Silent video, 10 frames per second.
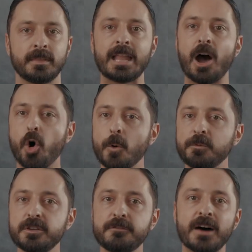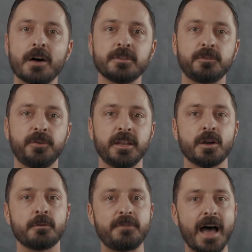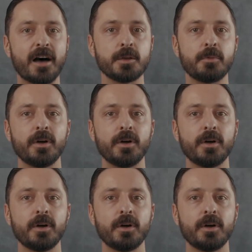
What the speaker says: Now, hopefully you found this video valuable